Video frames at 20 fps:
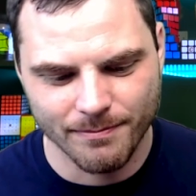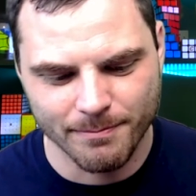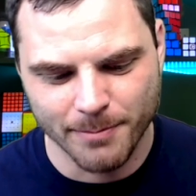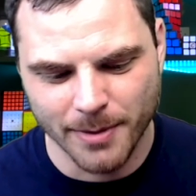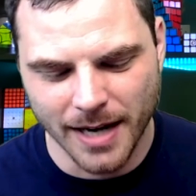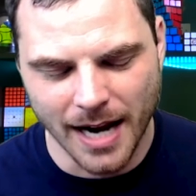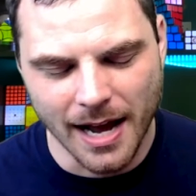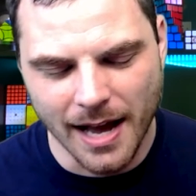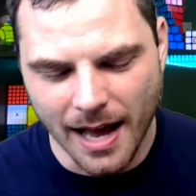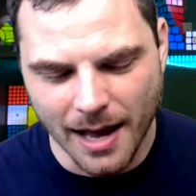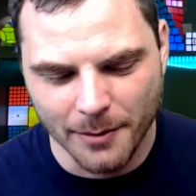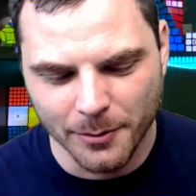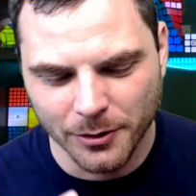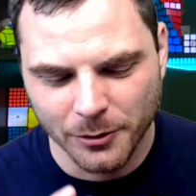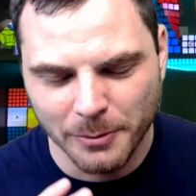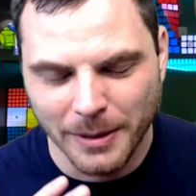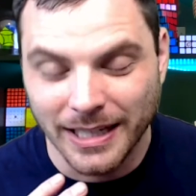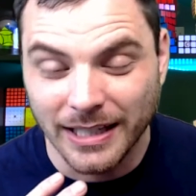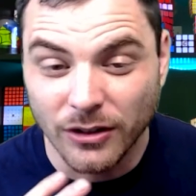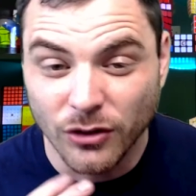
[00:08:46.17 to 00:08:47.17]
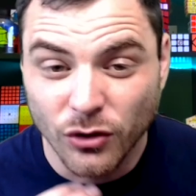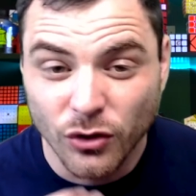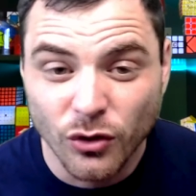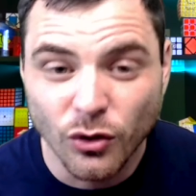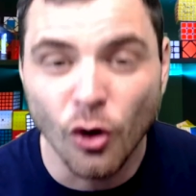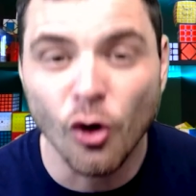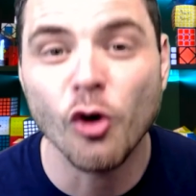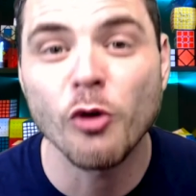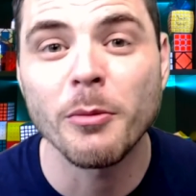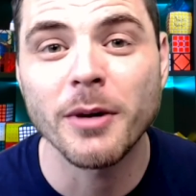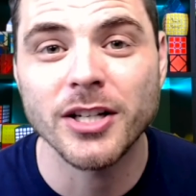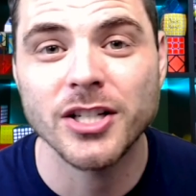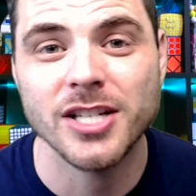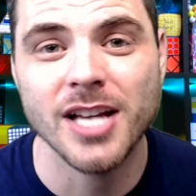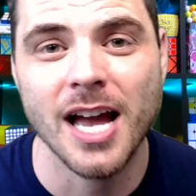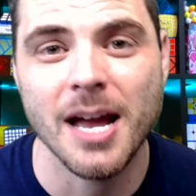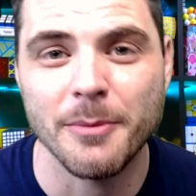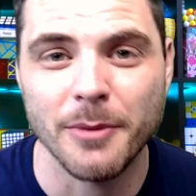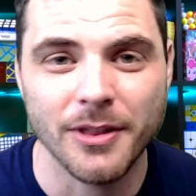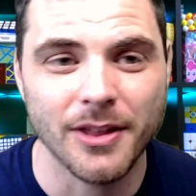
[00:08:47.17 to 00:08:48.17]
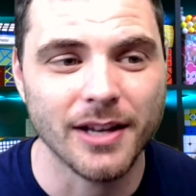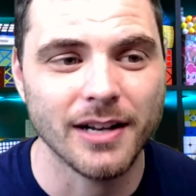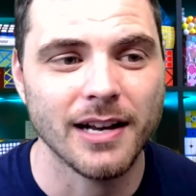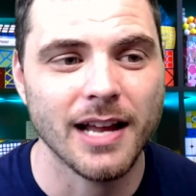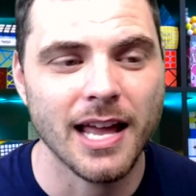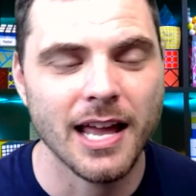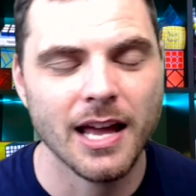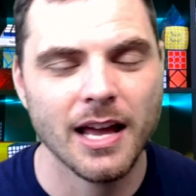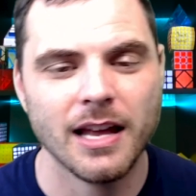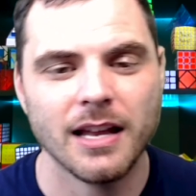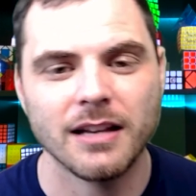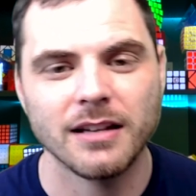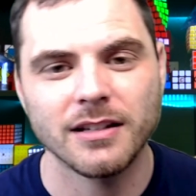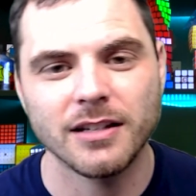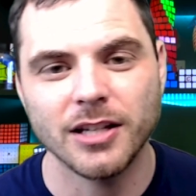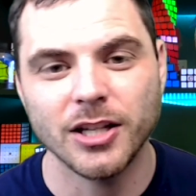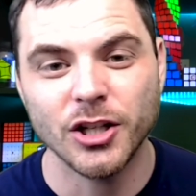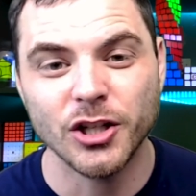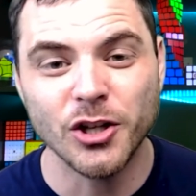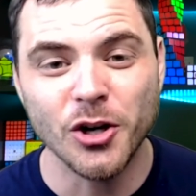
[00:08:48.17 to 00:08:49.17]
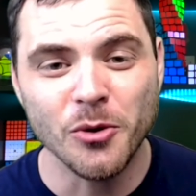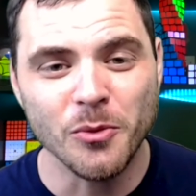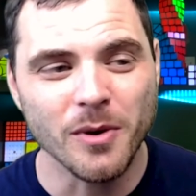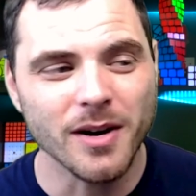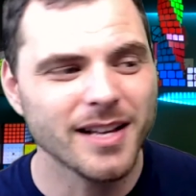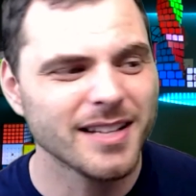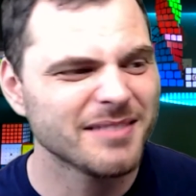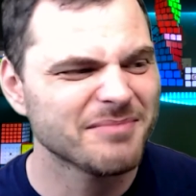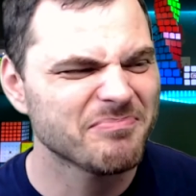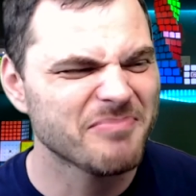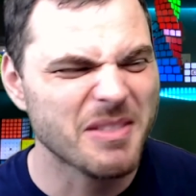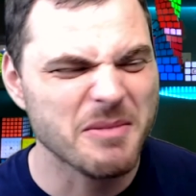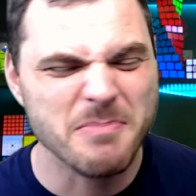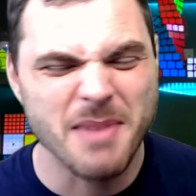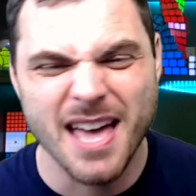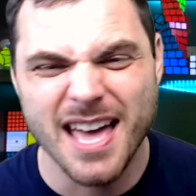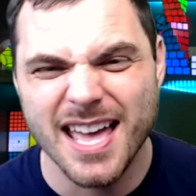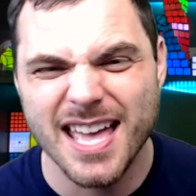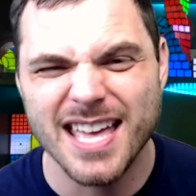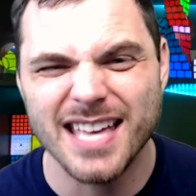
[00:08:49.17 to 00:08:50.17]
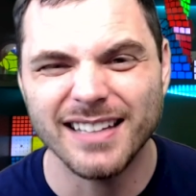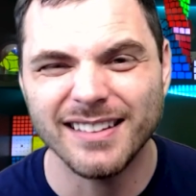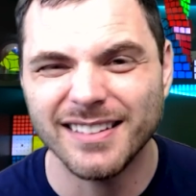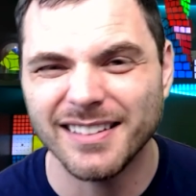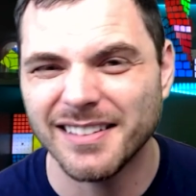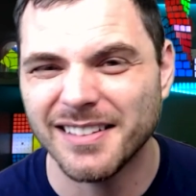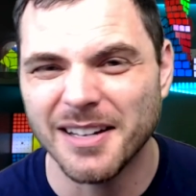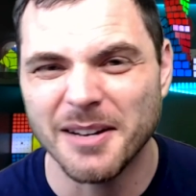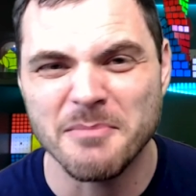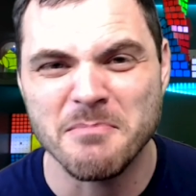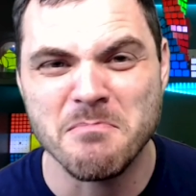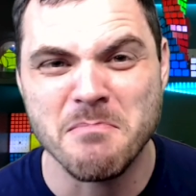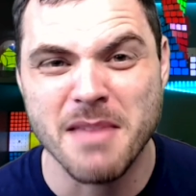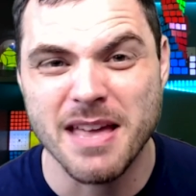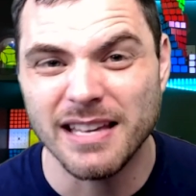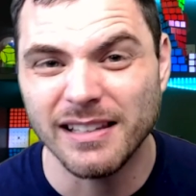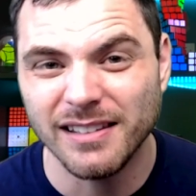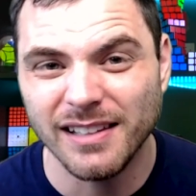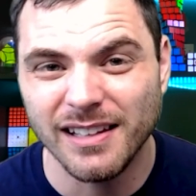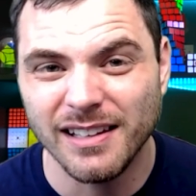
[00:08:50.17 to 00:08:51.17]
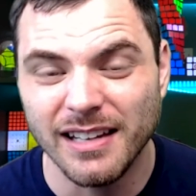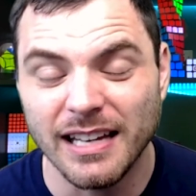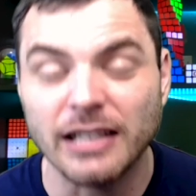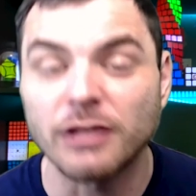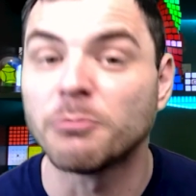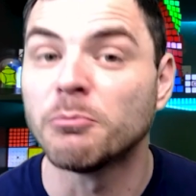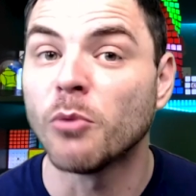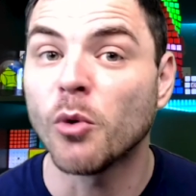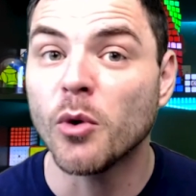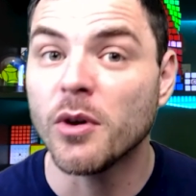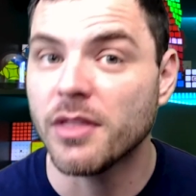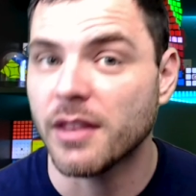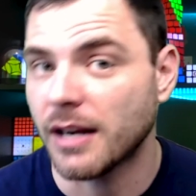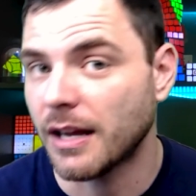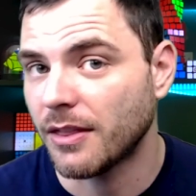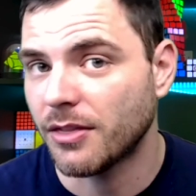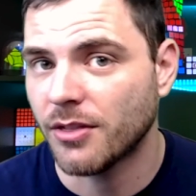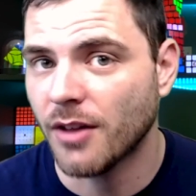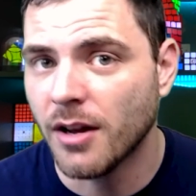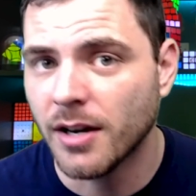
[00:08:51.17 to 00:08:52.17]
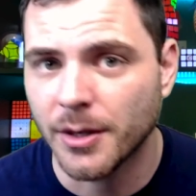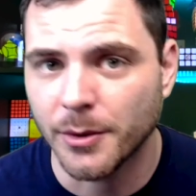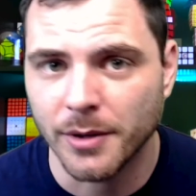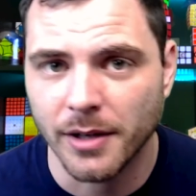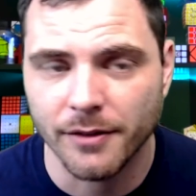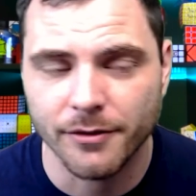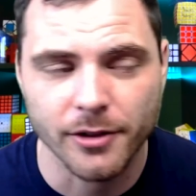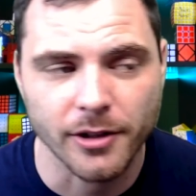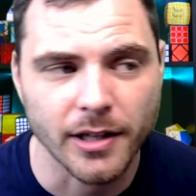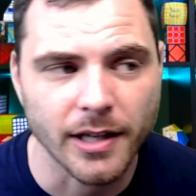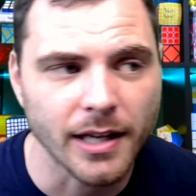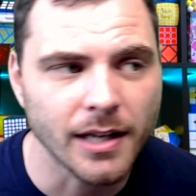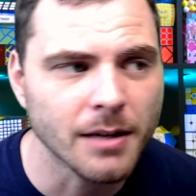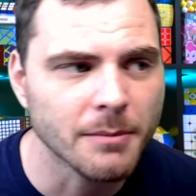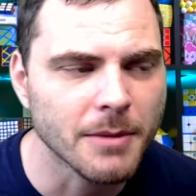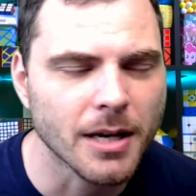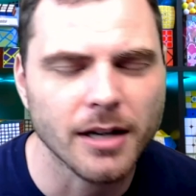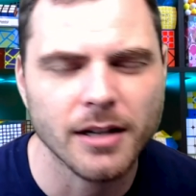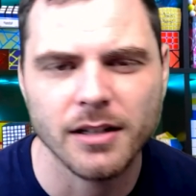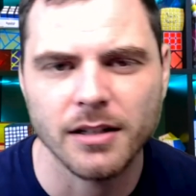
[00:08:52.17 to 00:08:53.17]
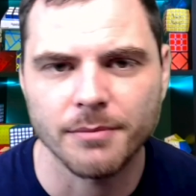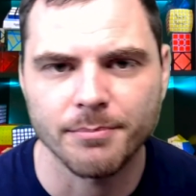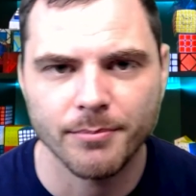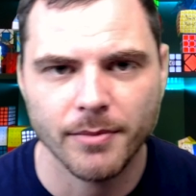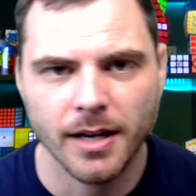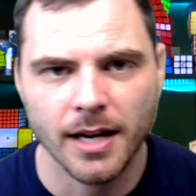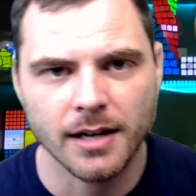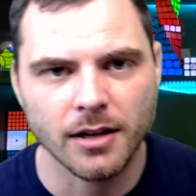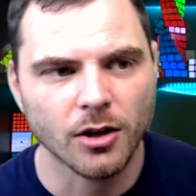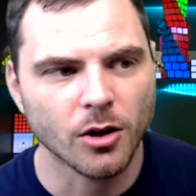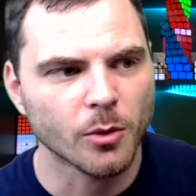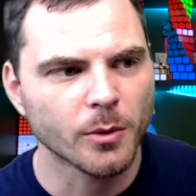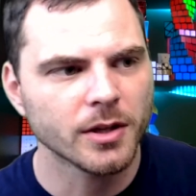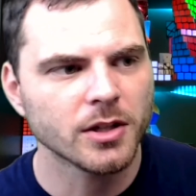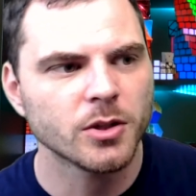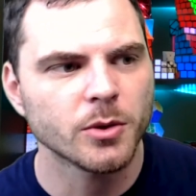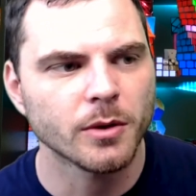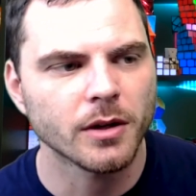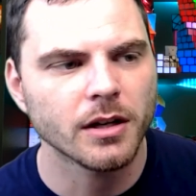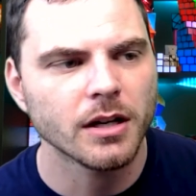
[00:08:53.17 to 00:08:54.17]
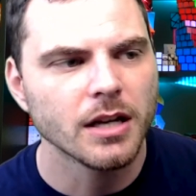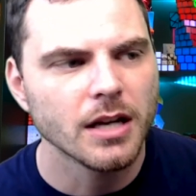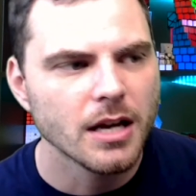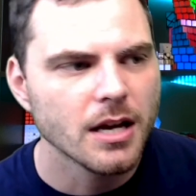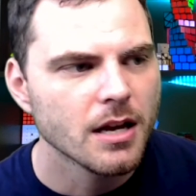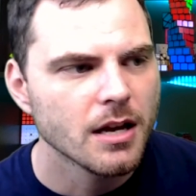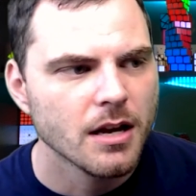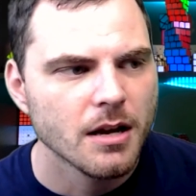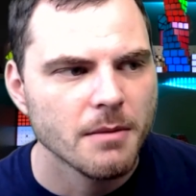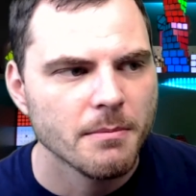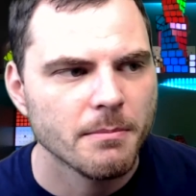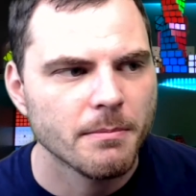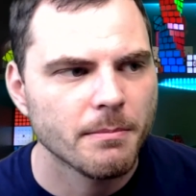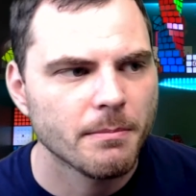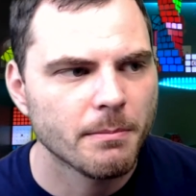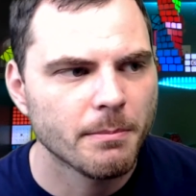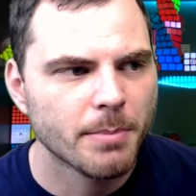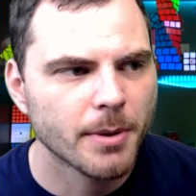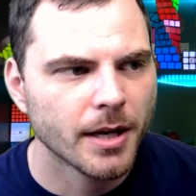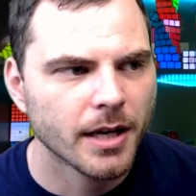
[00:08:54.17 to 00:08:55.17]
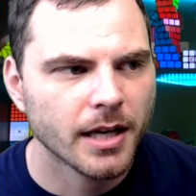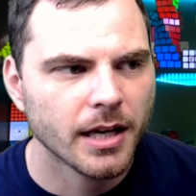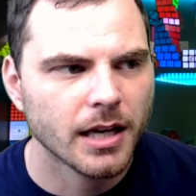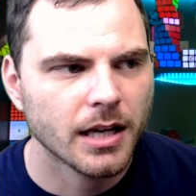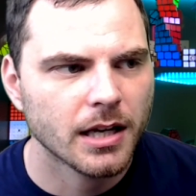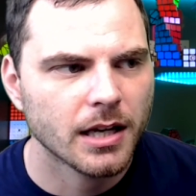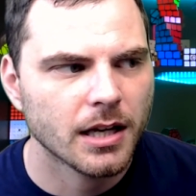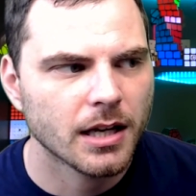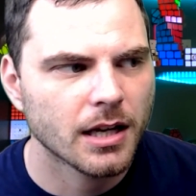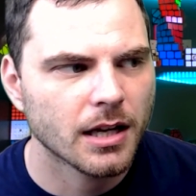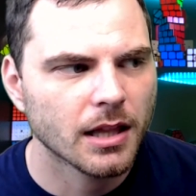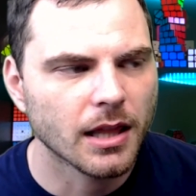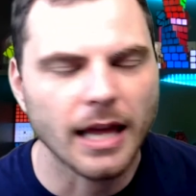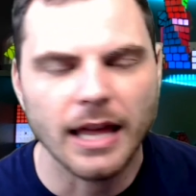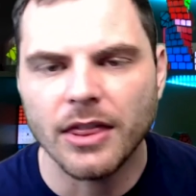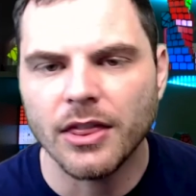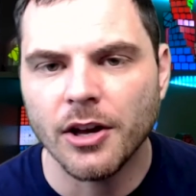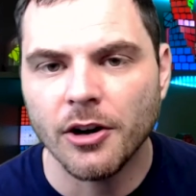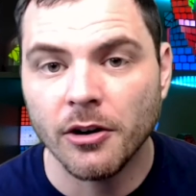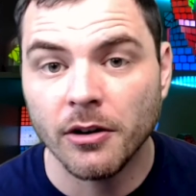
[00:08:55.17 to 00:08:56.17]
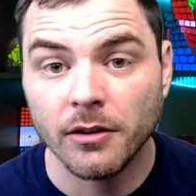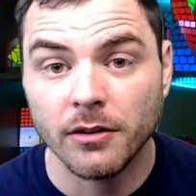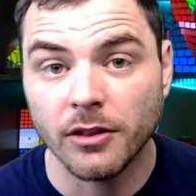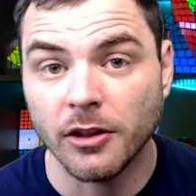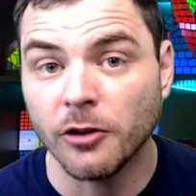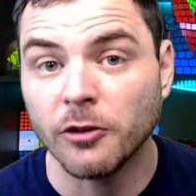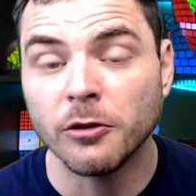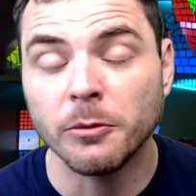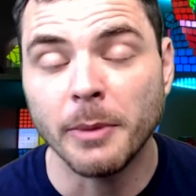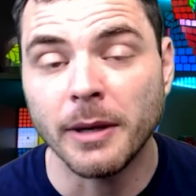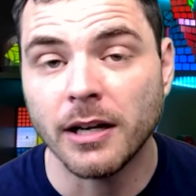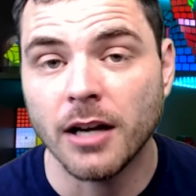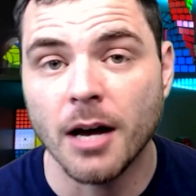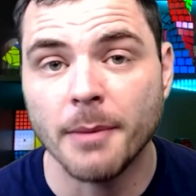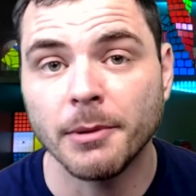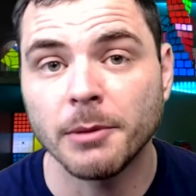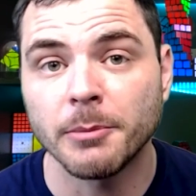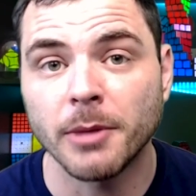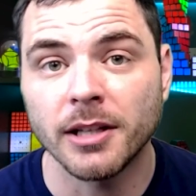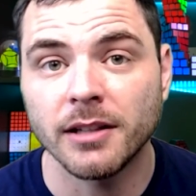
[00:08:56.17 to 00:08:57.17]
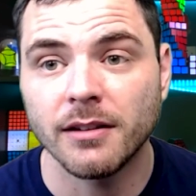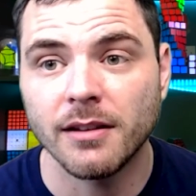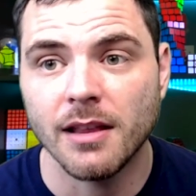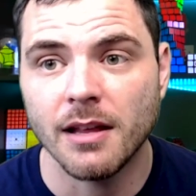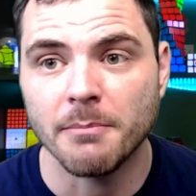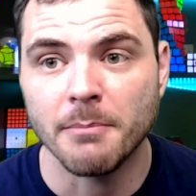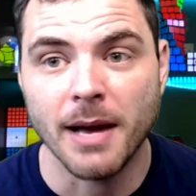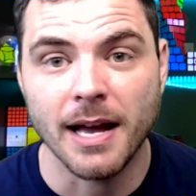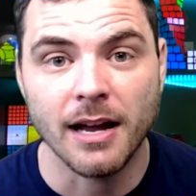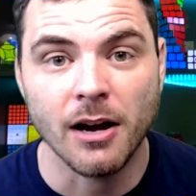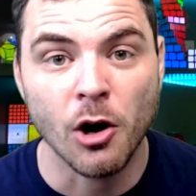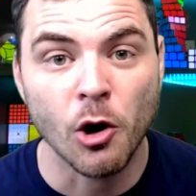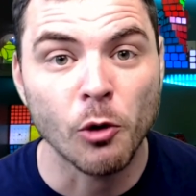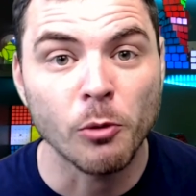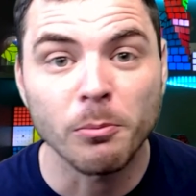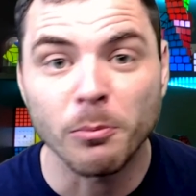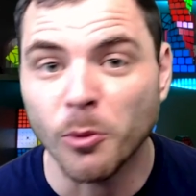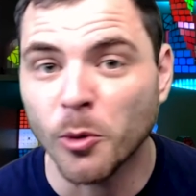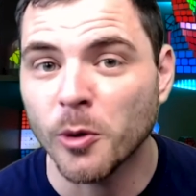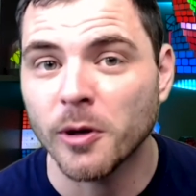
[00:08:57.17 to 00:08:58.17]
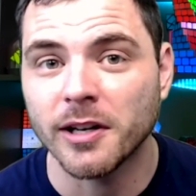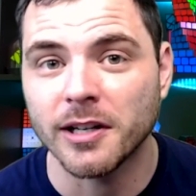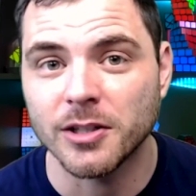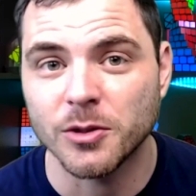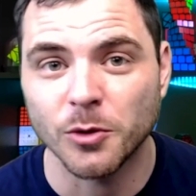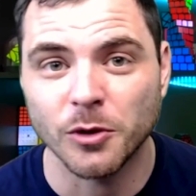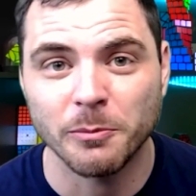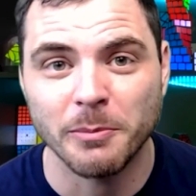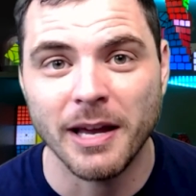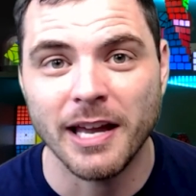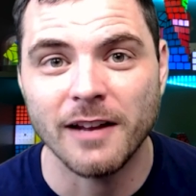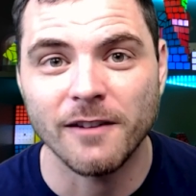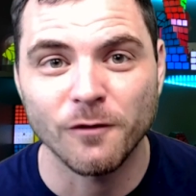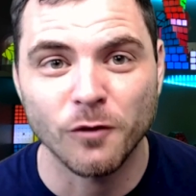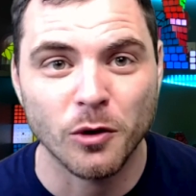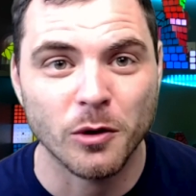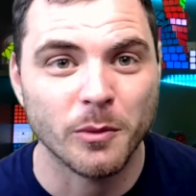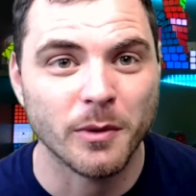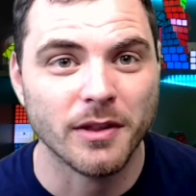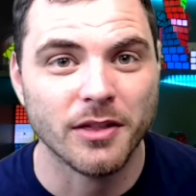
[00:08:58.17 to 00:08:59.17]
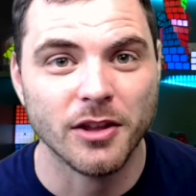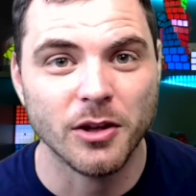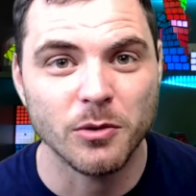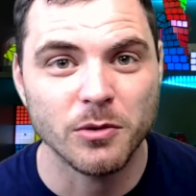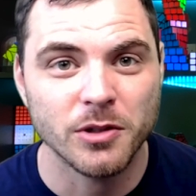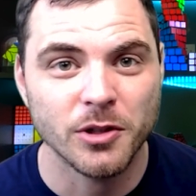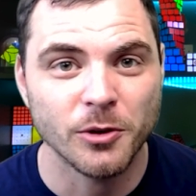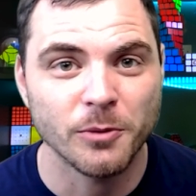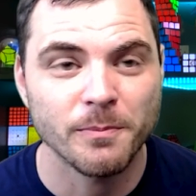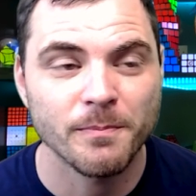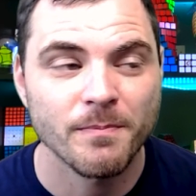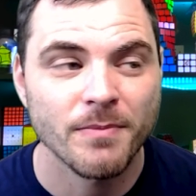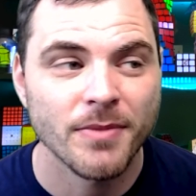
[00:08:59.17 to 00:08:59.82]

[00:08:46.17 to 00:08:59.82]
but I was spending so much time with it. And you know what? The pay isn't amazing. It's more than I thought I would ever get. I'm not going to kind of go into it. But like there's been a couple months that my home mortgage was paid for with YouTube.